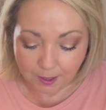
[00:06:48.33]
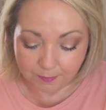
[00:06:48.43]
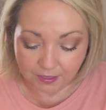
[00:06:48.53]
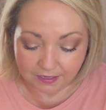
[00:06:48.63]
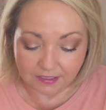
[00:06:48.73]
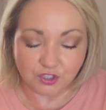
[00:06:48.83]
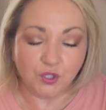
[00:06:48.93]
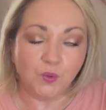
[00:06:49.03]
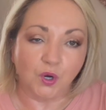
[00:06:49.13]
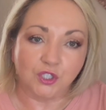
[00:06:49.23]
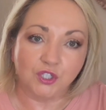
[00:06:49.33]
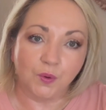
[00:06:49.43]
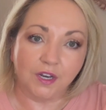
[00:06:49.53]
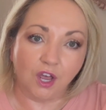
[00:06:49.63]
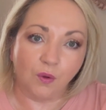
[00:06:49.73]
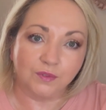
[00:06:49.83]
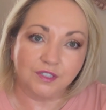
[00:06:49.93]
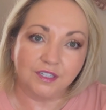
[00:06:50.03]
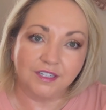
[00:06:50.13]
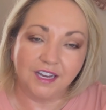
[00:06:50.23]
blanket to her, so I
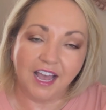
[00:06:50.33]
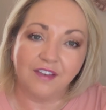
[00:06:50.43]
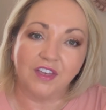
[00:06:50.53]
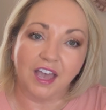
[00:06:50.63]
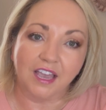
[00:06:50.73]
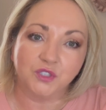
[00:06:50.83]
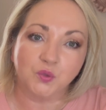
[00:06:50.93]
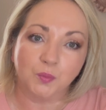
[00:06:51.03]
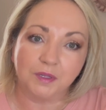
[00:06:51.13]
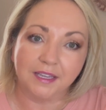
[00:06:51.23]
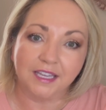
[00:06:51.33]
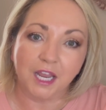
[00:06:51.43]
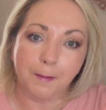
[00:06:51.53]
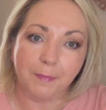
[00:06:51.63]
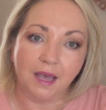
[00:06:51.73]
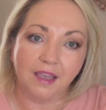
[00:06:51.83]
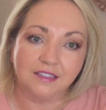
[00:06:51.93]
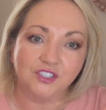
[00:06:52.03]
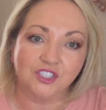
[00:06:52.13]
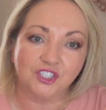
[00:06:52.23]
don't have the actual blanket in my
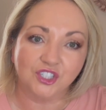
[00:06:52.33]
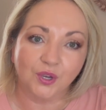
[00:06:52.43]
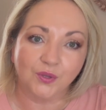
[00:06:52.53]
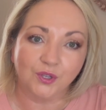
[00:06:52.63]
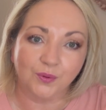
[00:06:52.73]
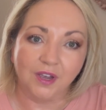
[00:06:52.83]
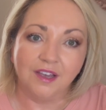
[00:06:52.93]
hands to show you,